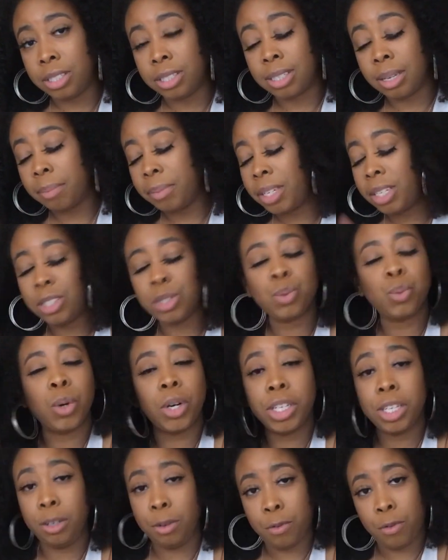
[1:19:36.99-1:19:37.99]
Something is
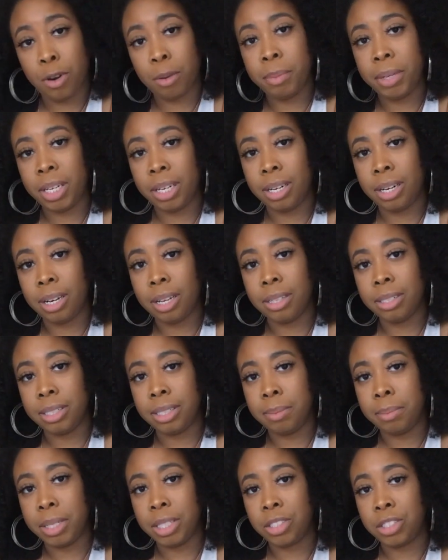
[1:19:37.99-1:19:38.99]
working for me in another
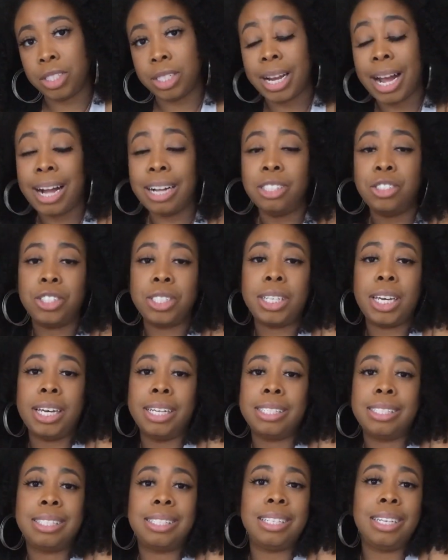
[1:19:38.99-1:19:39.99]
dimension. I just
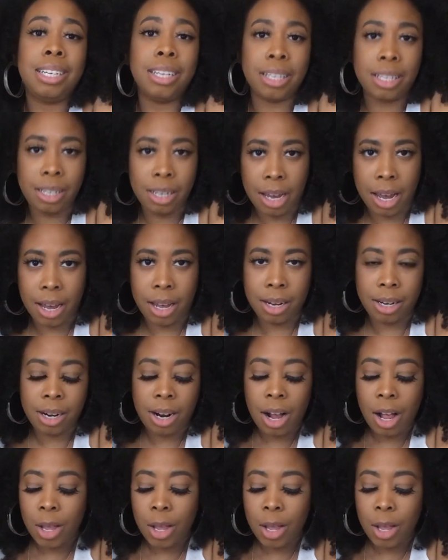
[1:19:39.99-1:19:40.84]
can't see it yet.